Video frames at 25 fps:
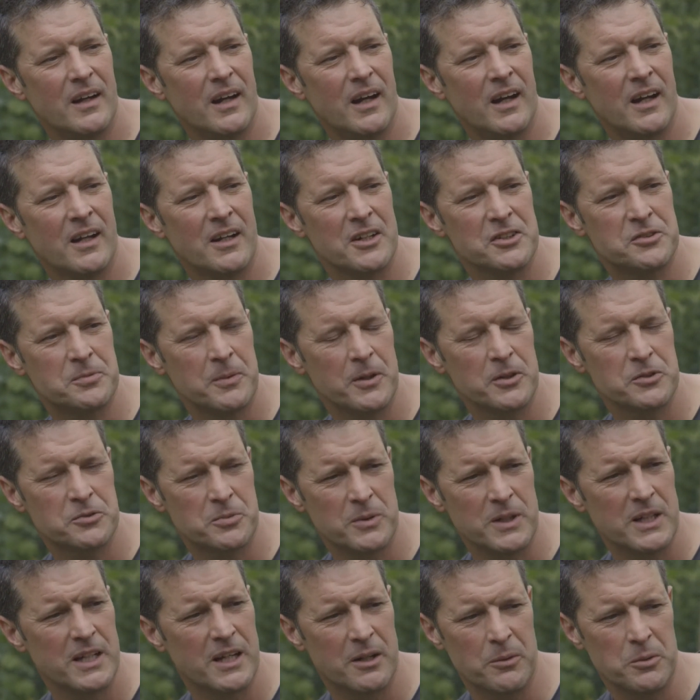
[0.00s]
I suppose
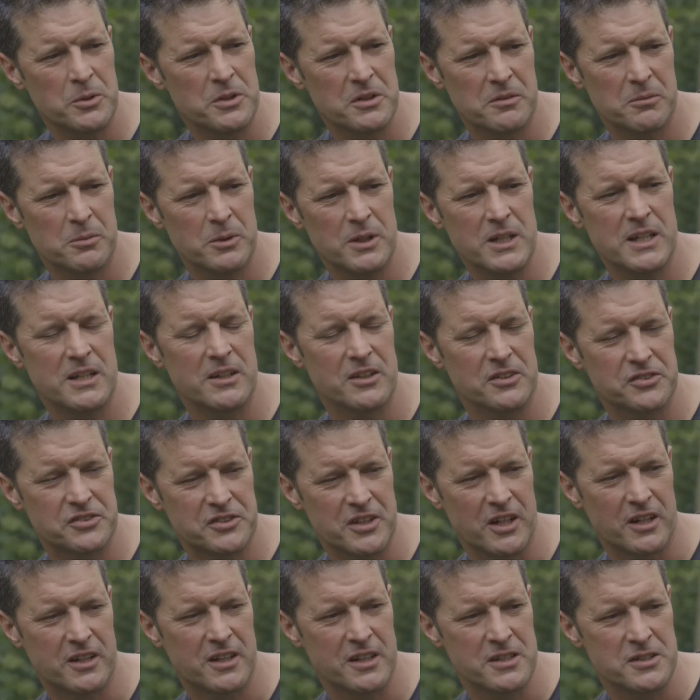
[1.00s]
really I wouldn't have really got
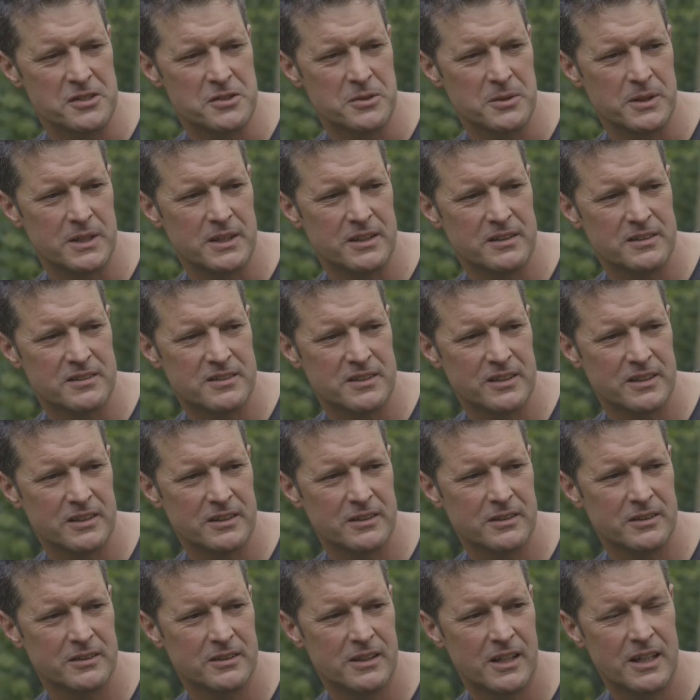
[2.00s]
stuck into it
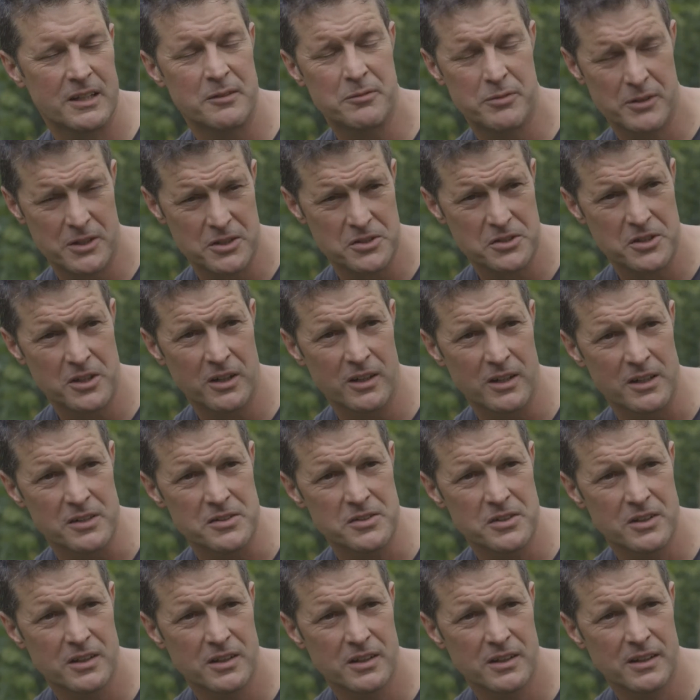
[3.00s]
until I'd finished
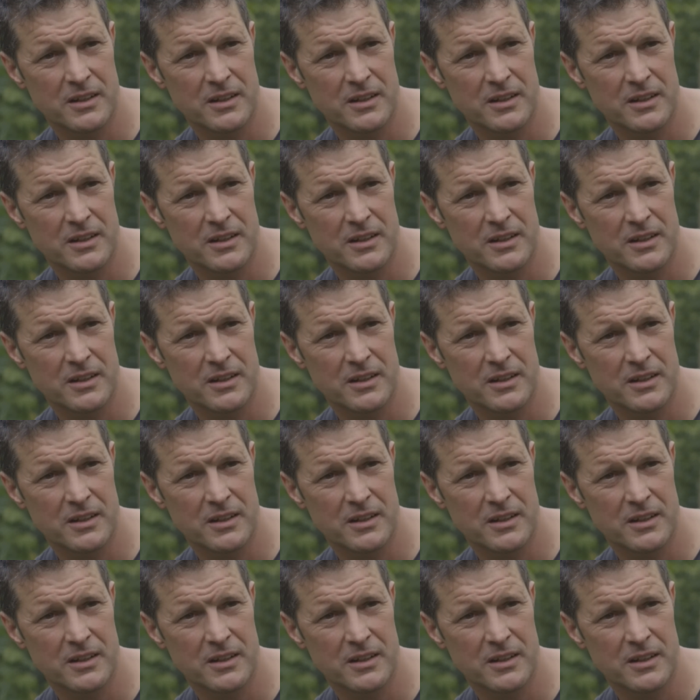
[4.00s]
college,